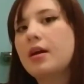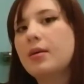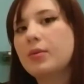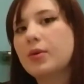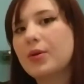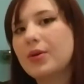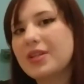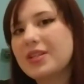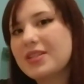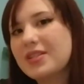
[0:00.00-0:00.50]

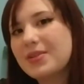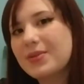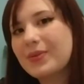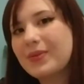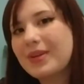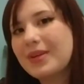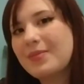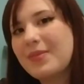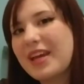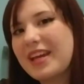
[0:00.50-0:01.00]
going to
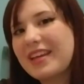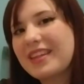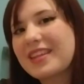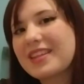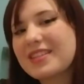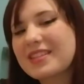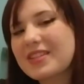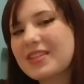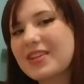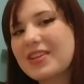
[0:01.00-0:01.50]
remake the
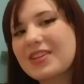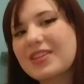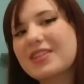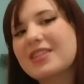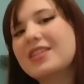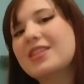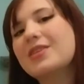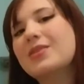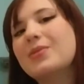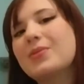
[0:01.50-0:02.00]
skirt
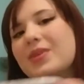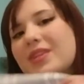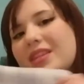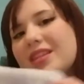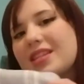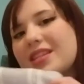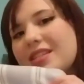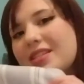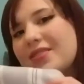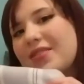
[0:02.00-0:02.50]
with
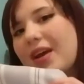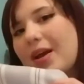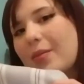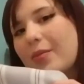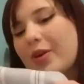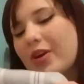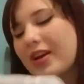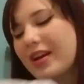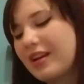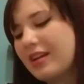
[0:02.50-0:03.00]
this
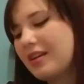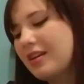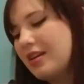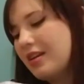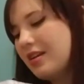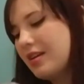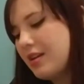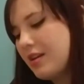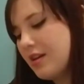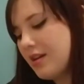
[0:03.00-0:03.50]
fabric,
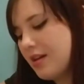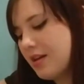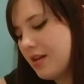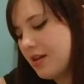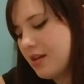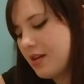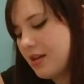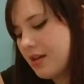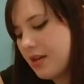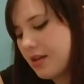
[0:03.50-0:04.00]

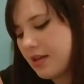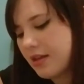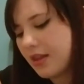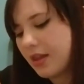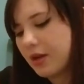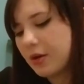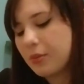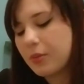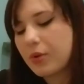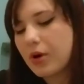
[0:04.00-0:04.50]
and then
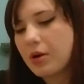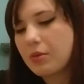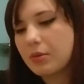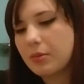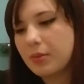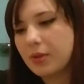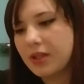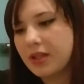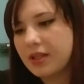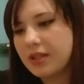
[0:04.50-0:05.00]
I'll
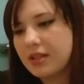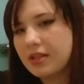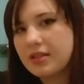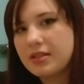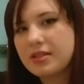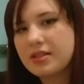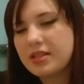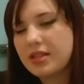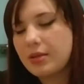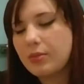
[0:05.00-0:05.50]
probably
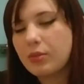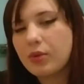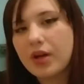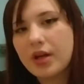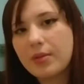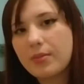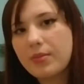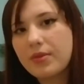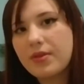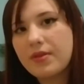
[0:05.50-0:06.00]
seam
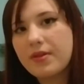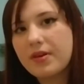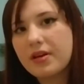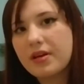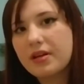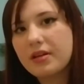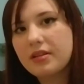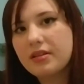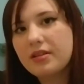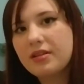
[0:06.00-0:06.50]
rip
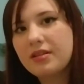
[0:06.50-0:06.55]
the